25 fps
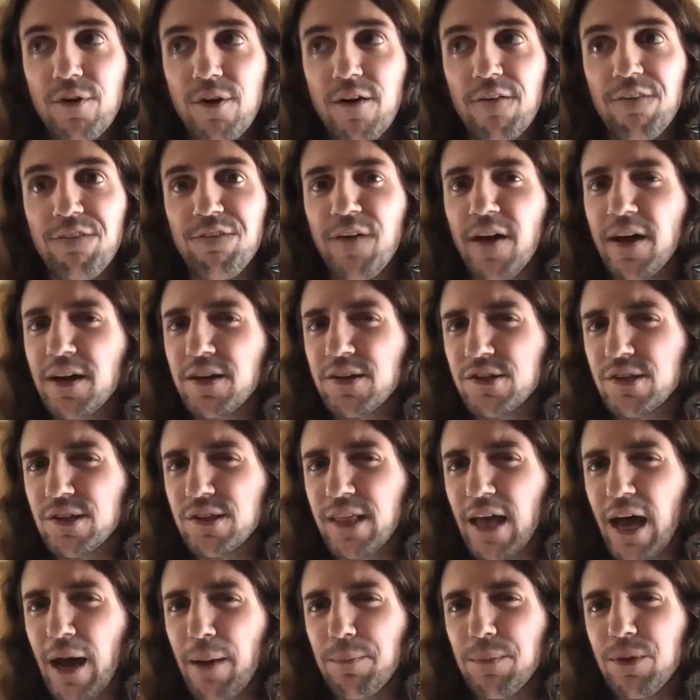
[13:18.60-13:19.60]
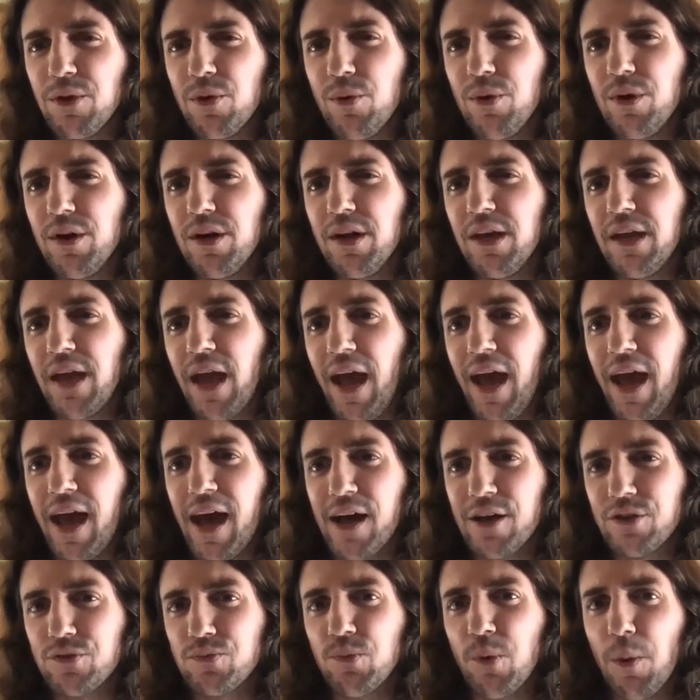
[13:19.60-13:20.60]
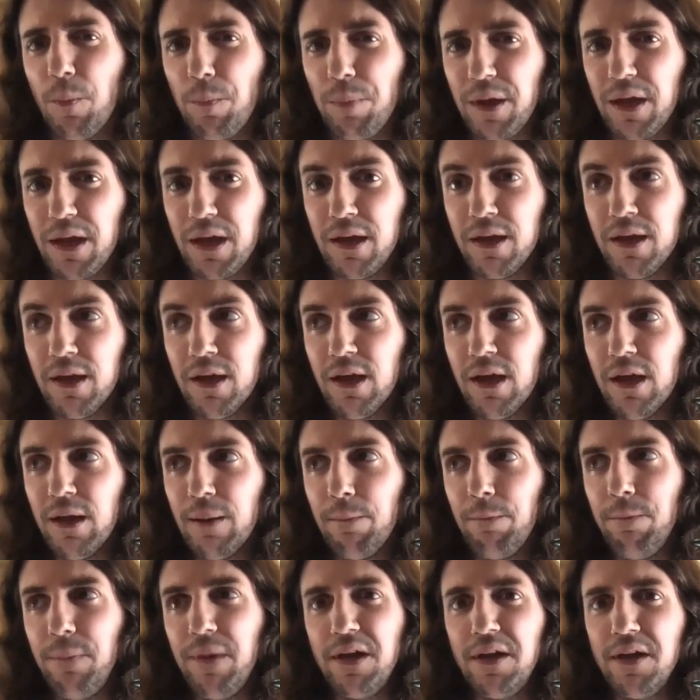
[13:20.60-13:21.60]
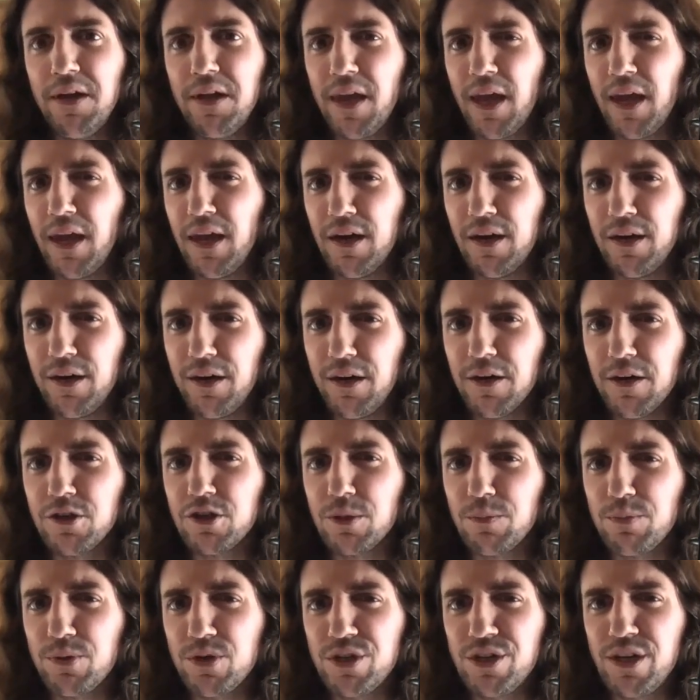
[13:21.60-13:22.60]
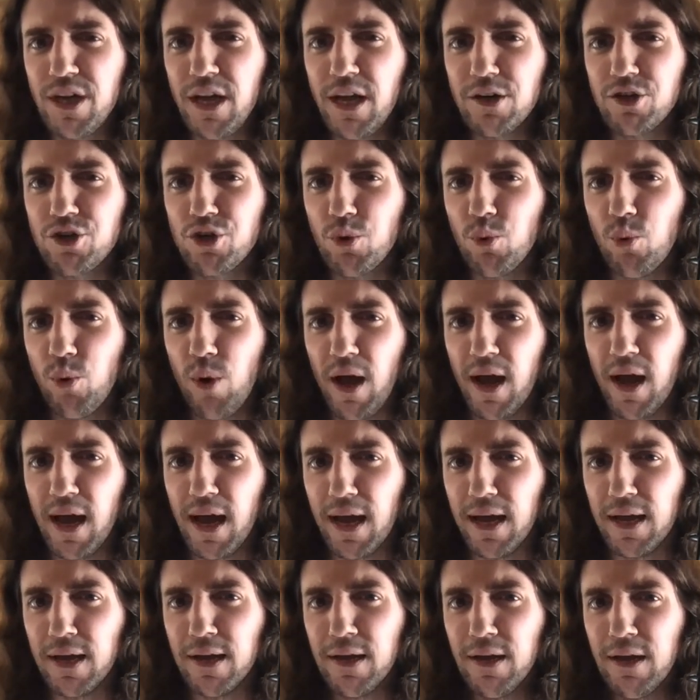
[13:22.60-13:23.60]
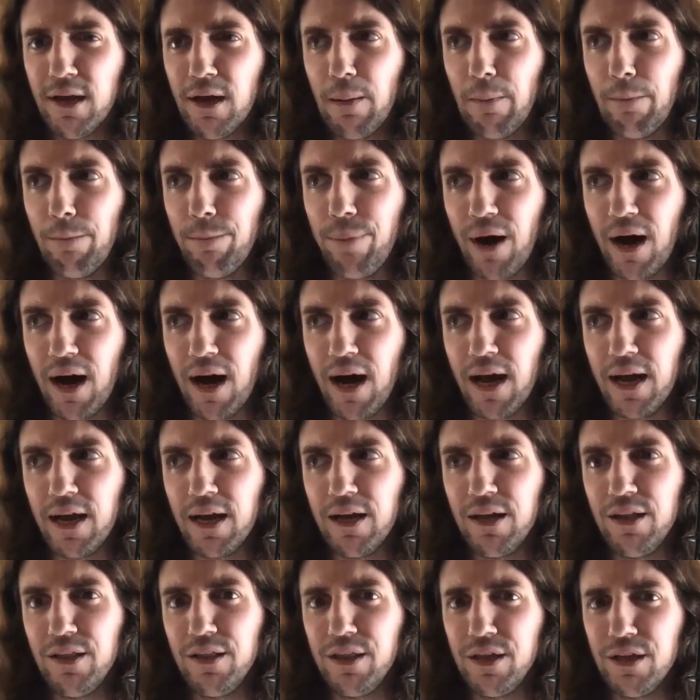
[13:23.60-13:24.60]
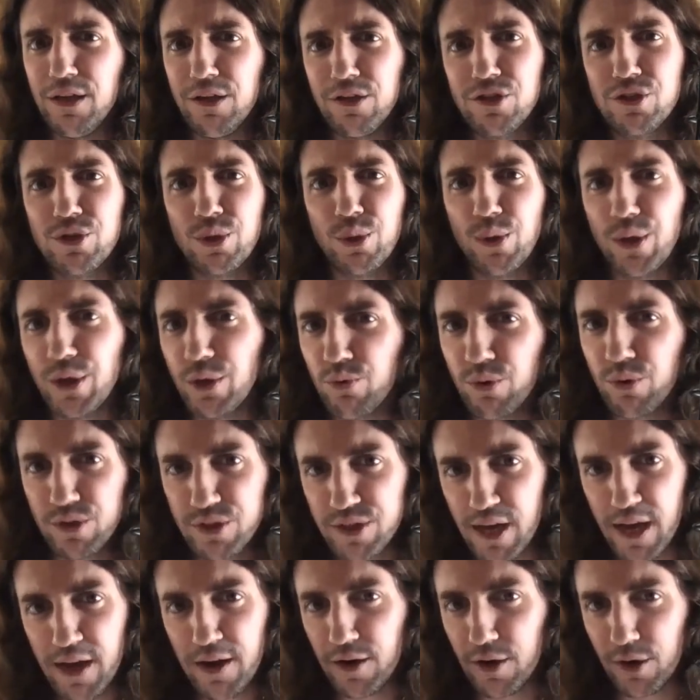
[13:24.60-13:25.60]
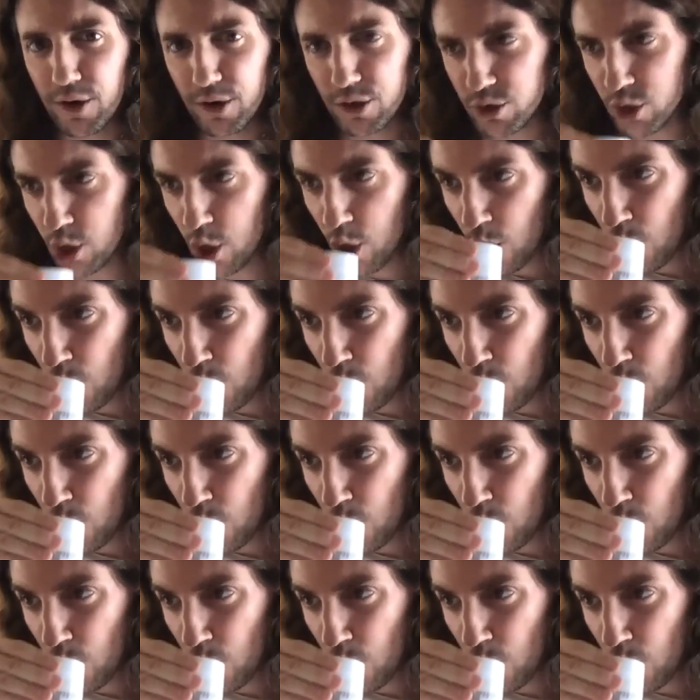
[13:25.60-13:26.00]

effects that mutiny has will be mitigated in a substantial way by these delinquent senators.